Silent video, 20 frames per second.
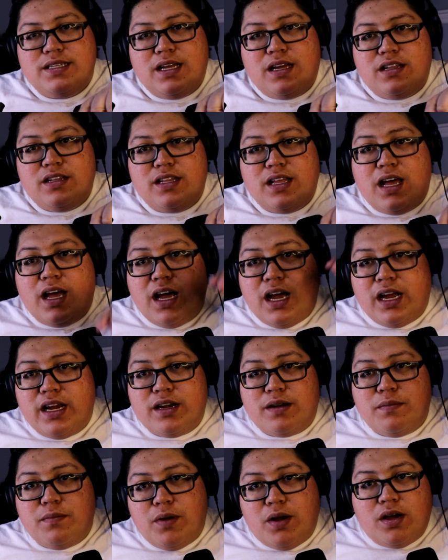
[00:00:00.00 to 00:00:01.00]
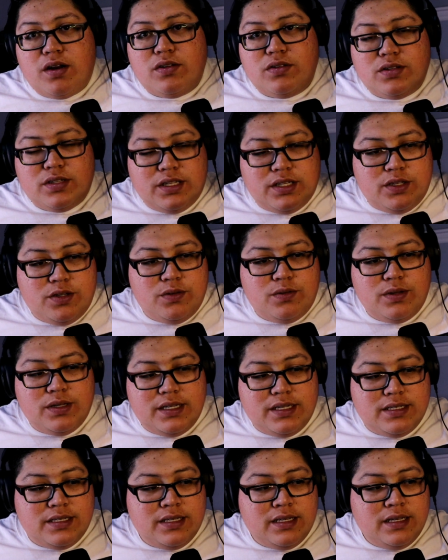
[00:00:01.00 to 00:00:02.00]
on the higher model
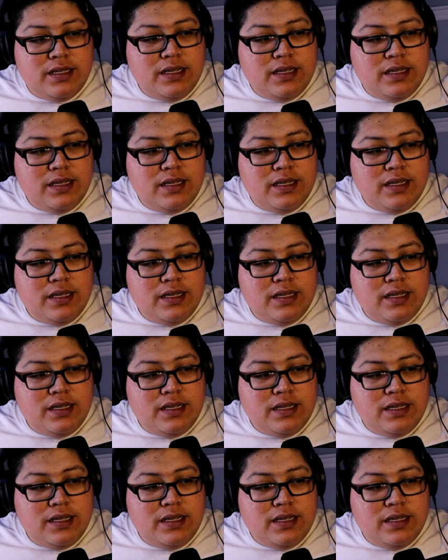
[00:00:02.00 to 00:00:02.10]
Tatulas.